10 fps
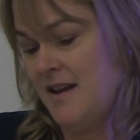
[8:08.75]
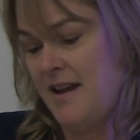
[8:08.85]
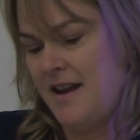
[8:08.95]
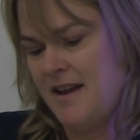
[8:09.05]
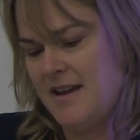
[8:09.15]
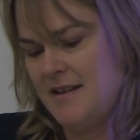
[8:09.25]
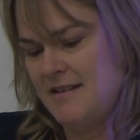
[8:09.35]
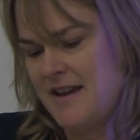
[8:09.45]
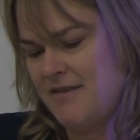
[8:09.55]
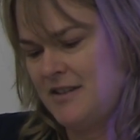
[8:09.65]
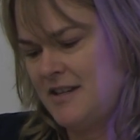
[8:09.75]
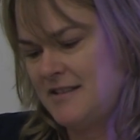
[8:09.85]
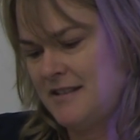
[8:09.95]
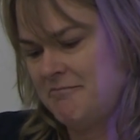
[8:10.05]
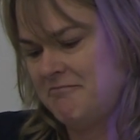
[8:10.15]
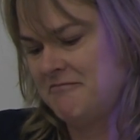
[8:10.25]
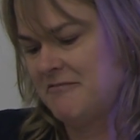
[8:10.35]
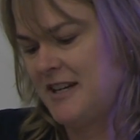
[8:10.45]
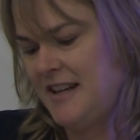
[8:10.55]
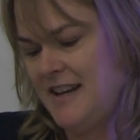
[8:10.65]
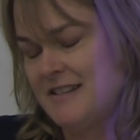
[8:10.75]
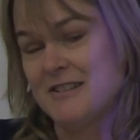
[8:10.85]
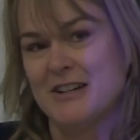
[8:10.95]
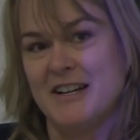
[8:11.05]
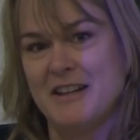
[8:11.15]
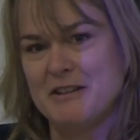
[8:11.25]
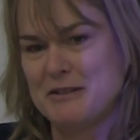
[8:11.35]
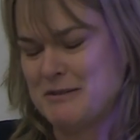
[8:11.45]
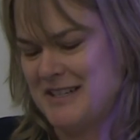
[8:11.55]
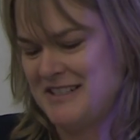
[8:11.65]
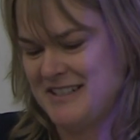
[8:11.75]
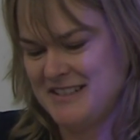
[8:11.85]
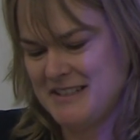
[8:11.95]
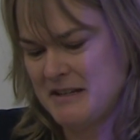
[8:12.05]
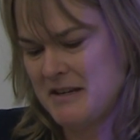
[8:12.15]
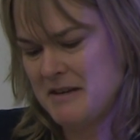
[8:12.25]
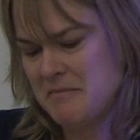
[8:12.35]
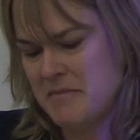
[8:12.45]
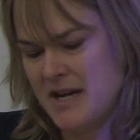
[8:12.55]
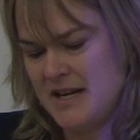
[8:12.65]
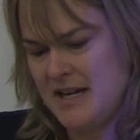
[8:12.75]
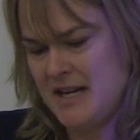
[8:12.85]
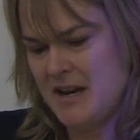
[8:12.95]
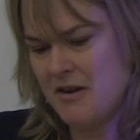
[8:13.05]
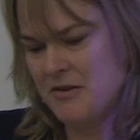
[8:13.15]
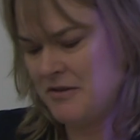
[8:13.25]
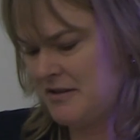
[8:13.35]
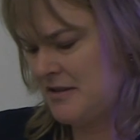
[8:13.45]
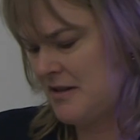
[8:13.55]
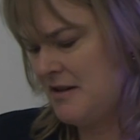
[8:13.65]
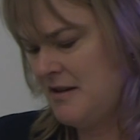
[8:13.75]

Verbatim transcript: And Neville doesn't really answer any of those questions, but he goes